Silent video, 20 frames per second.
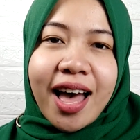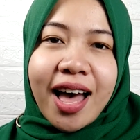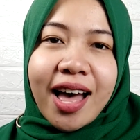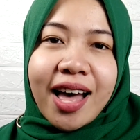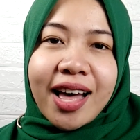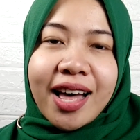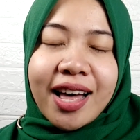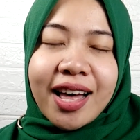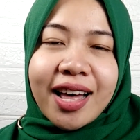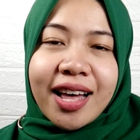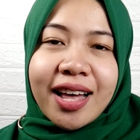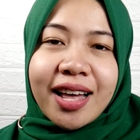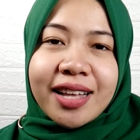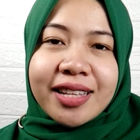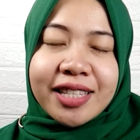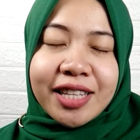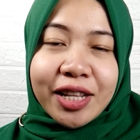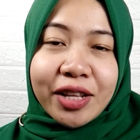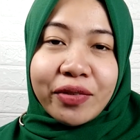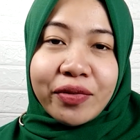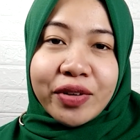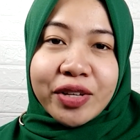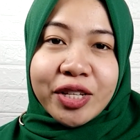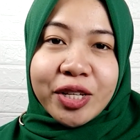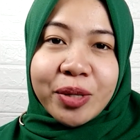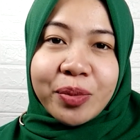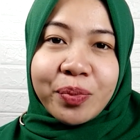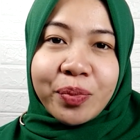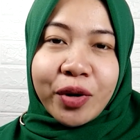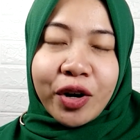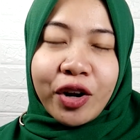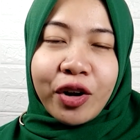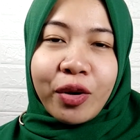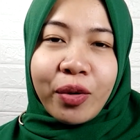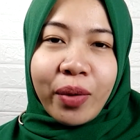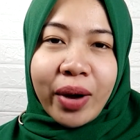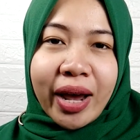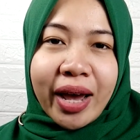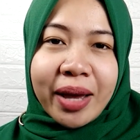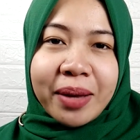television
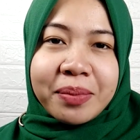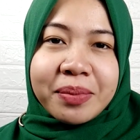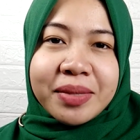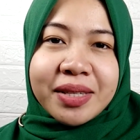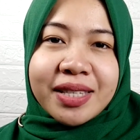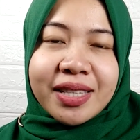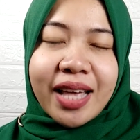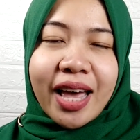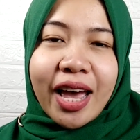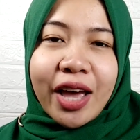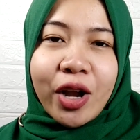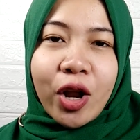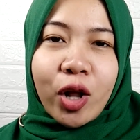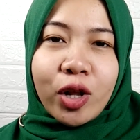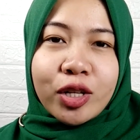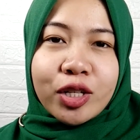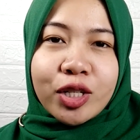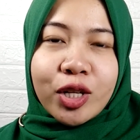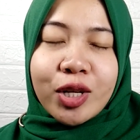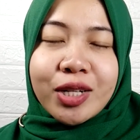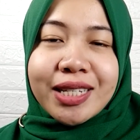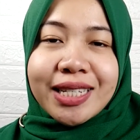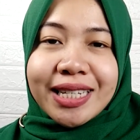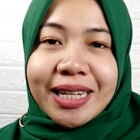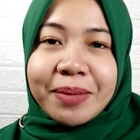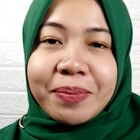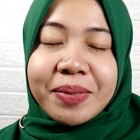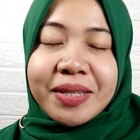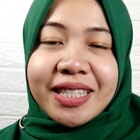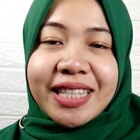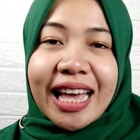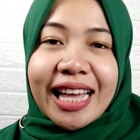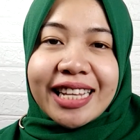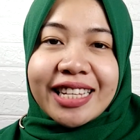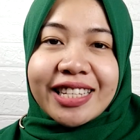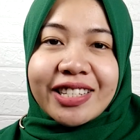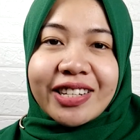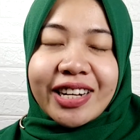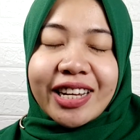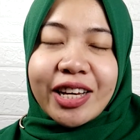programs and also tips
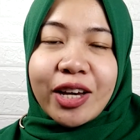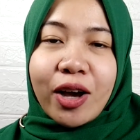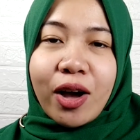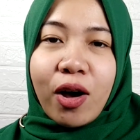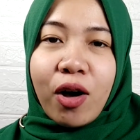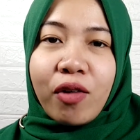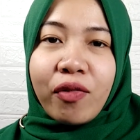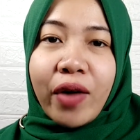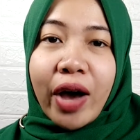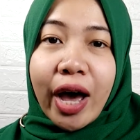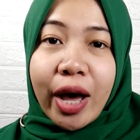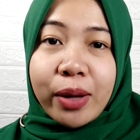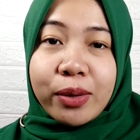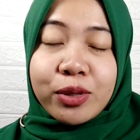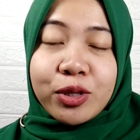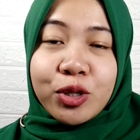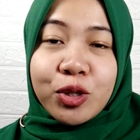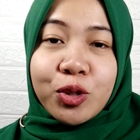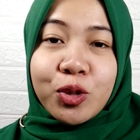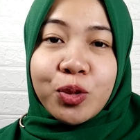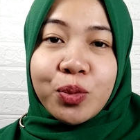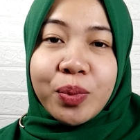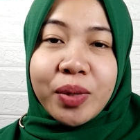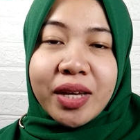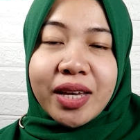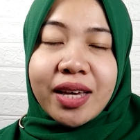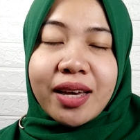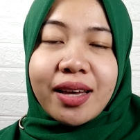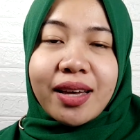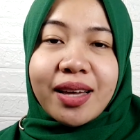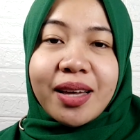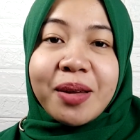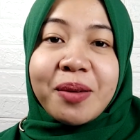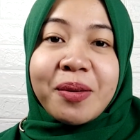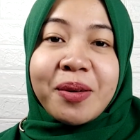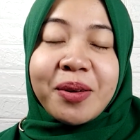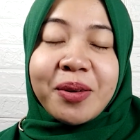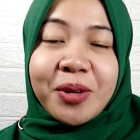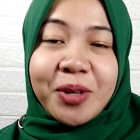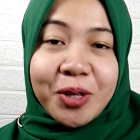and tricks of how to be a